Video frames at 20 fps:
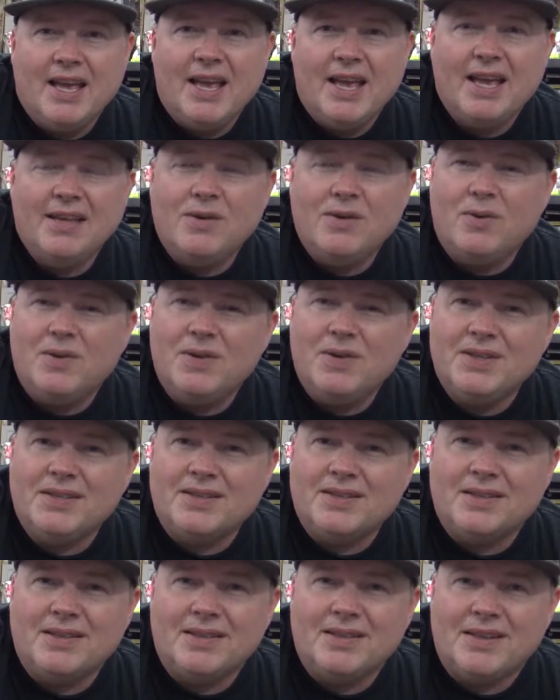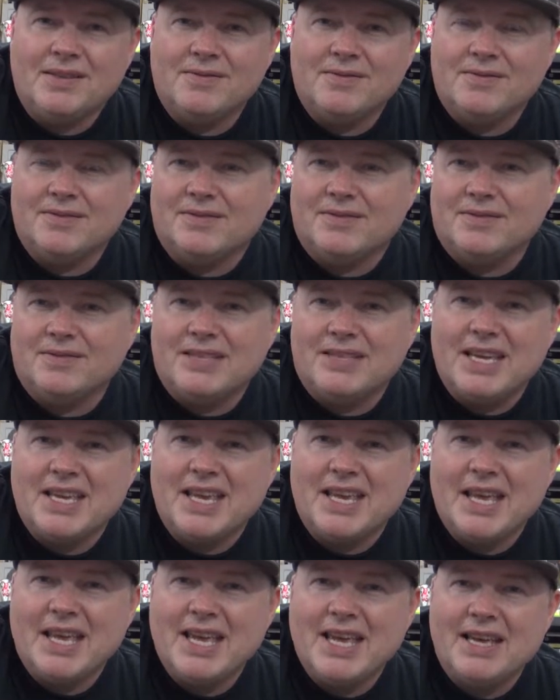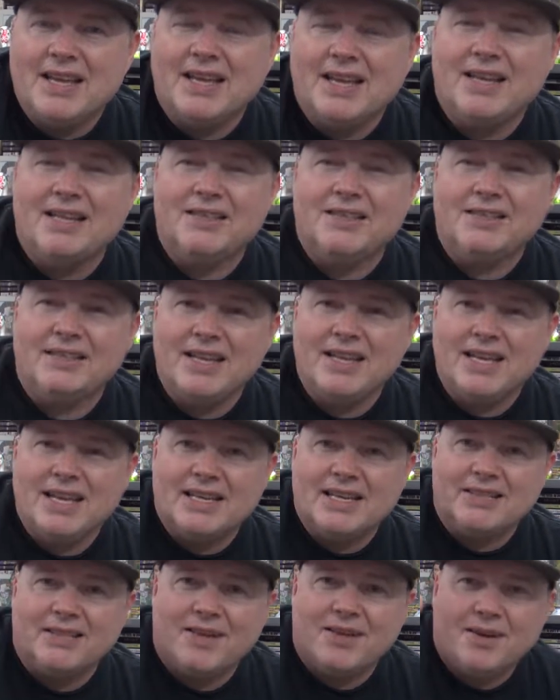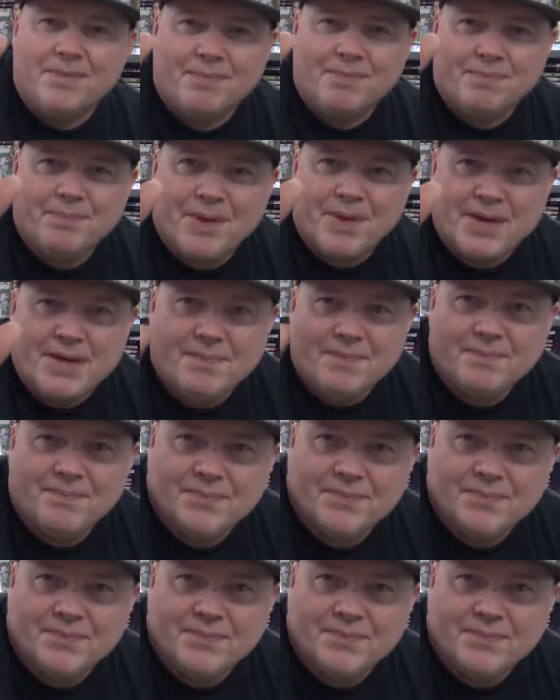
And always take care and see you next time. Bye.